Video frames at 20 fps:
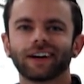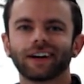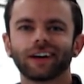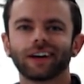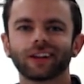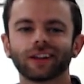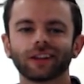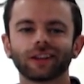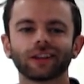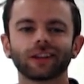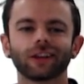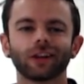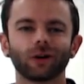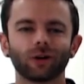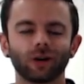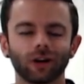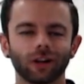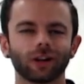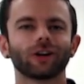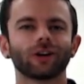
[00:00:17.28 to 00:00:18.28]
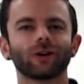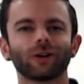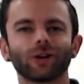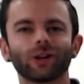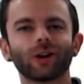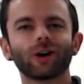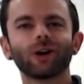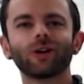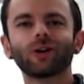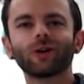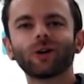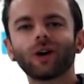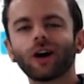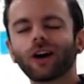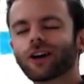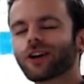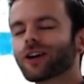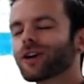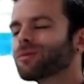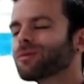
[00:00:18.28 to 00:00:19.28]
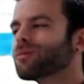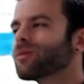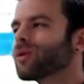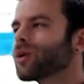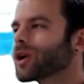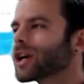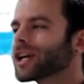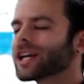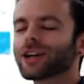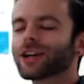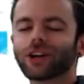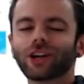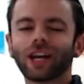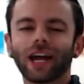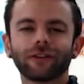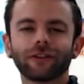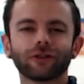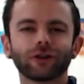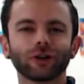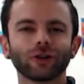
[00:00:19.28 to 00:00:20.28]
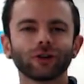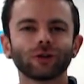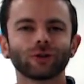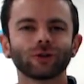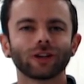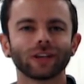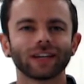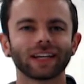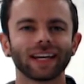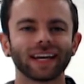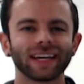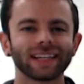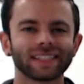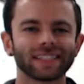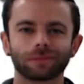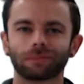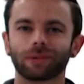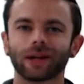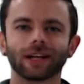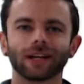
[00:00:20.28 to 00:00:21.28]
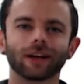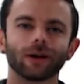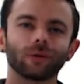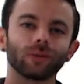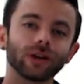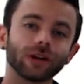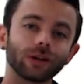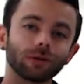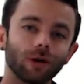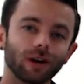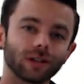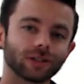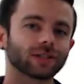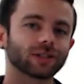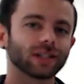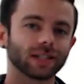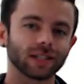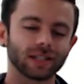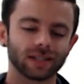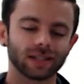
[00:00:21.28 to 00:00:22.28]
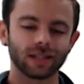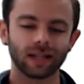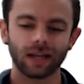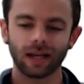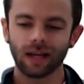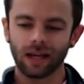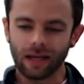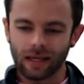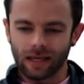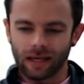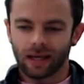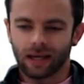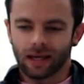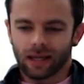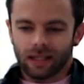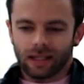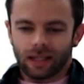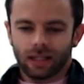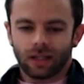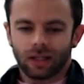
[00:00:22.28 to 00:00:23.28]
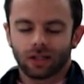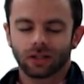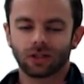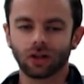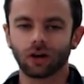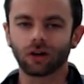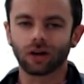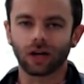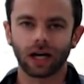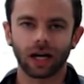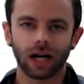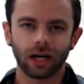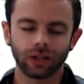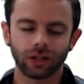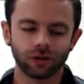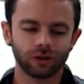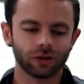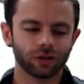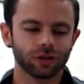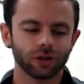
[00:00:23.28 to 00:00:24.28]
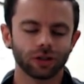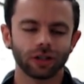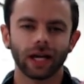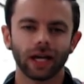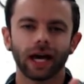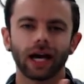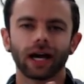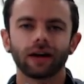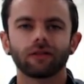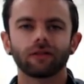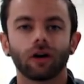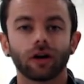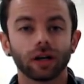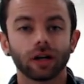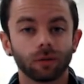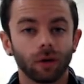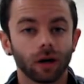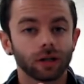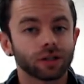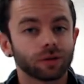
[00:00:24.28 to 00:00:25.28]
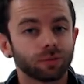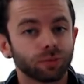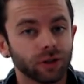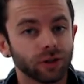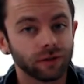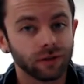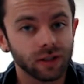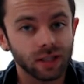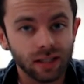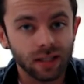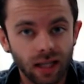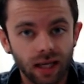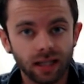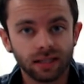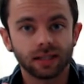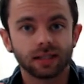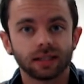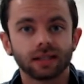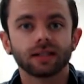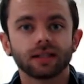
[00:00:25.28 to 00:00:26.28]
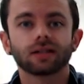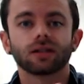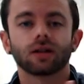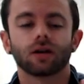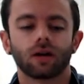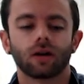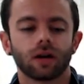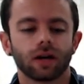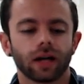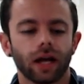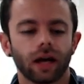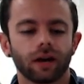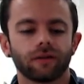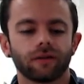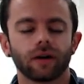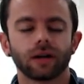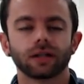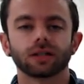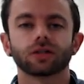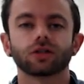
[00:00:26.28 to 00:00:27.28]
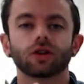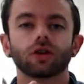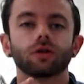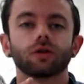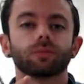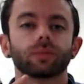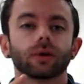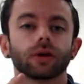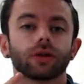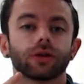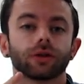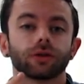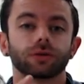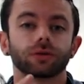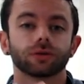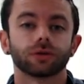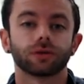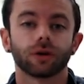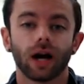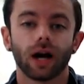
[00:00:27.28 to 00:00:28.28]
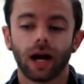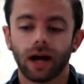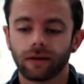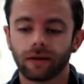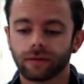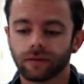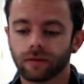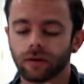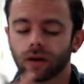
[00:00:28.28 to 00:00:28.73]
Hello, hello, hello. Good morning, good afternoon, good night, depending on when you're watching this. So, you should have already watched previous lessons on how to find slope through graph